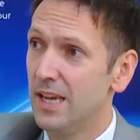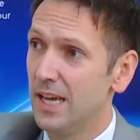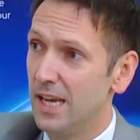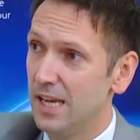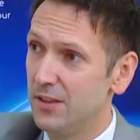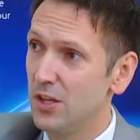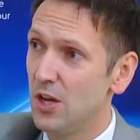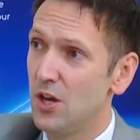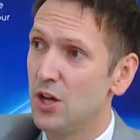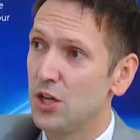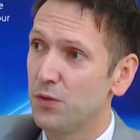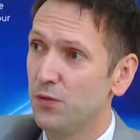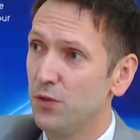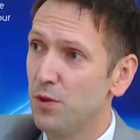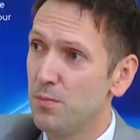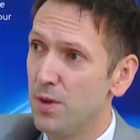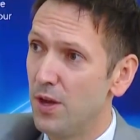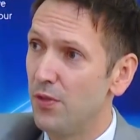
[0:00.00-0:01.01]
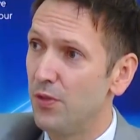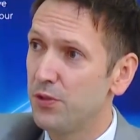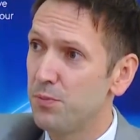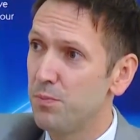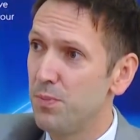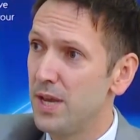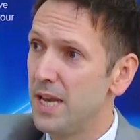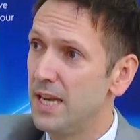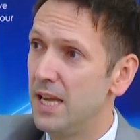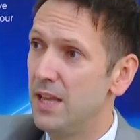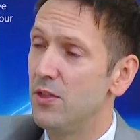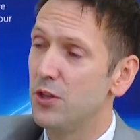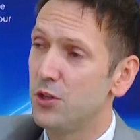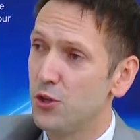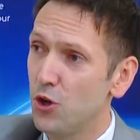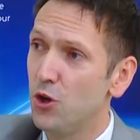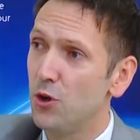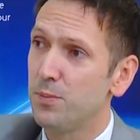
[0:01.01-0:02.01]
in the last few months, been in the
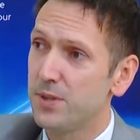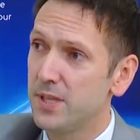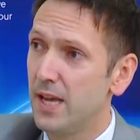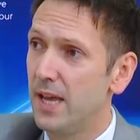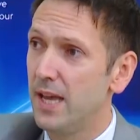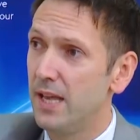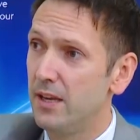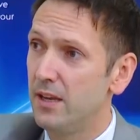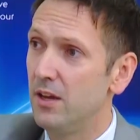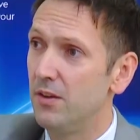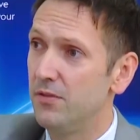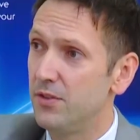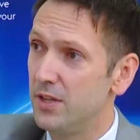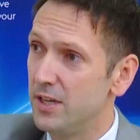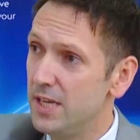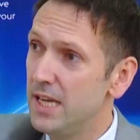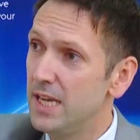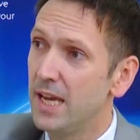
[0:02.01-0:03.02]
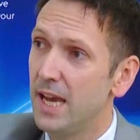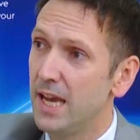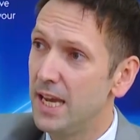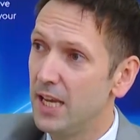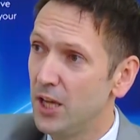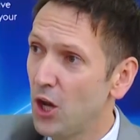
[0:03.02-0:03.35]
top 10 of the Nikkei